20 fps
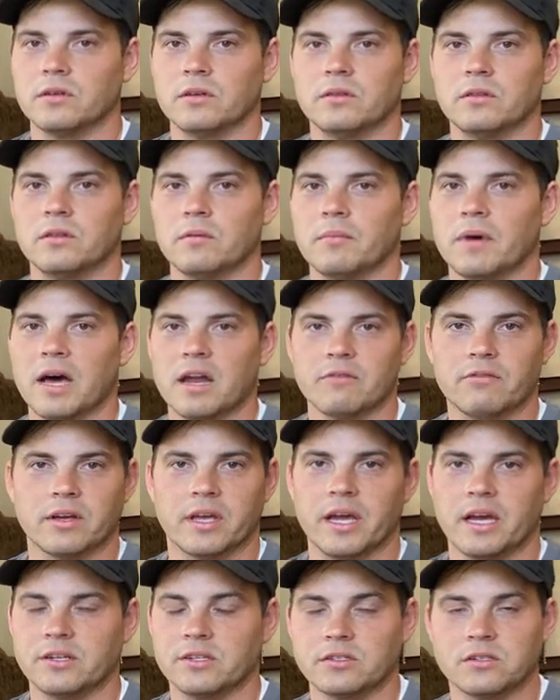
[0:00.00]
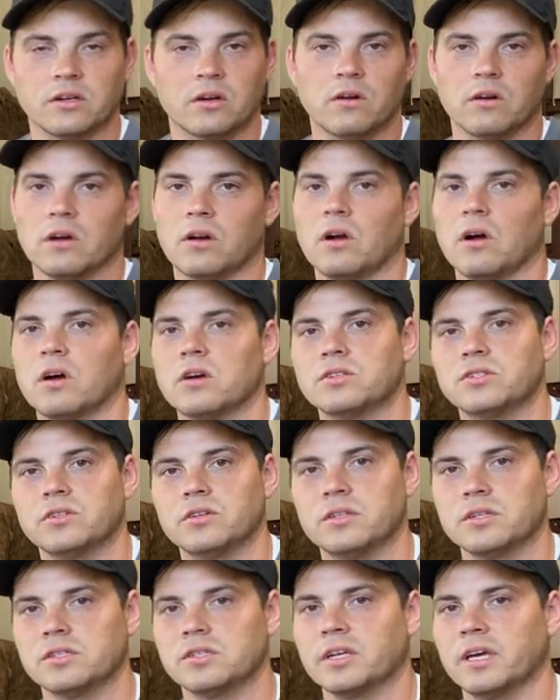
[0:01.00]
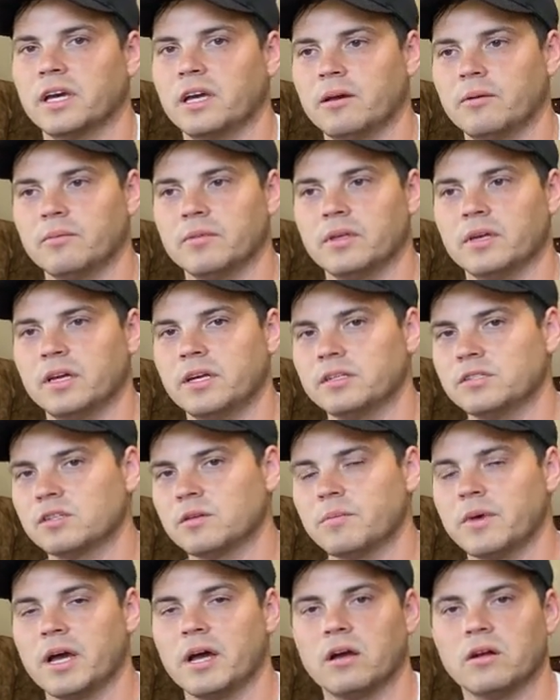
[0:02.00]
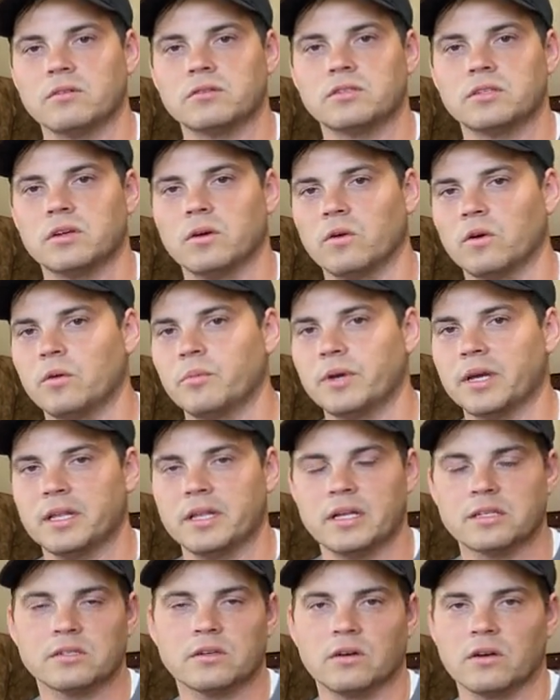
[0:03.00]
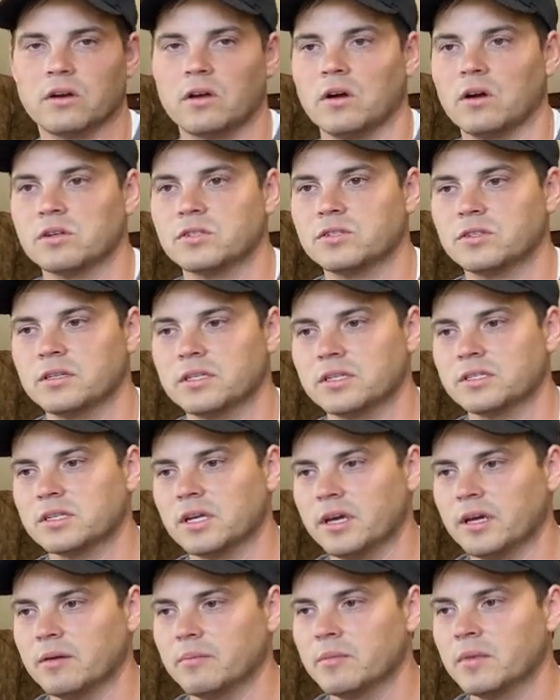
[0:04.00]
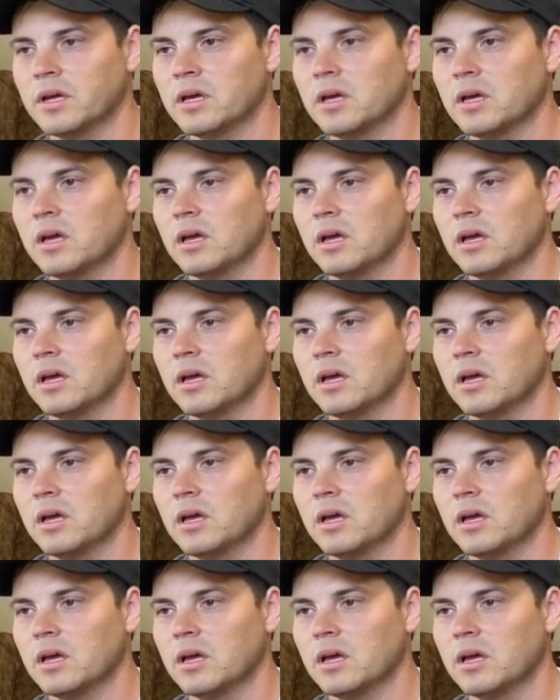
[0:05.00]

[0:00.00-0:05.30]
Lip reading: The modifications are going to cost you the same. The engine mounts, the oil pan, that's going to cost you the same.